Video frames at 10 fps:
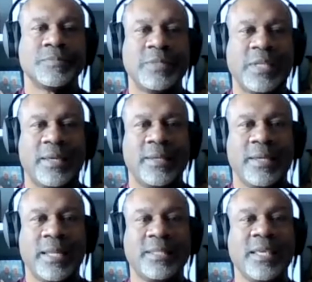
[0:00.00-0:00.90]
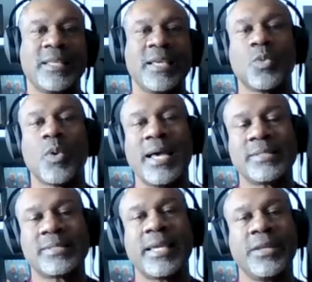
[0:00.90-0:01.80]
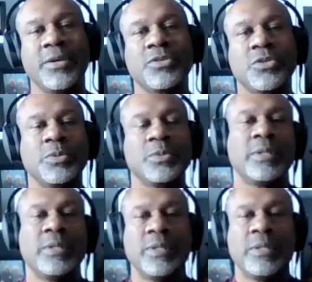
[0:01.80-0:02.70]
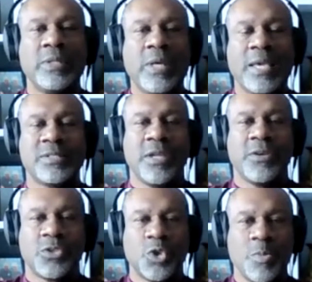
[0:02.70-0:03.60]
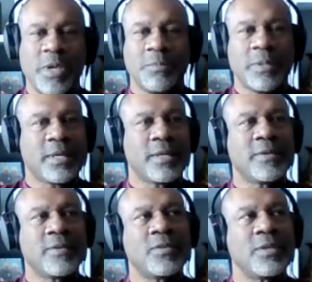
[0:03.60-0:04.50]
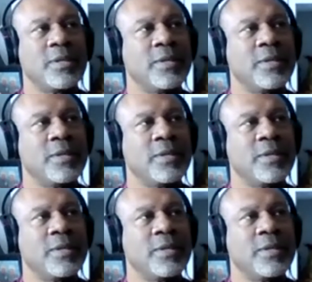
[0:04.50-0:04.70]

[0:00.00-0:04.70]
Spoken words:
Yeah, and I think that's why I stayed here too. Mm-hmm. I stayed here too, man, because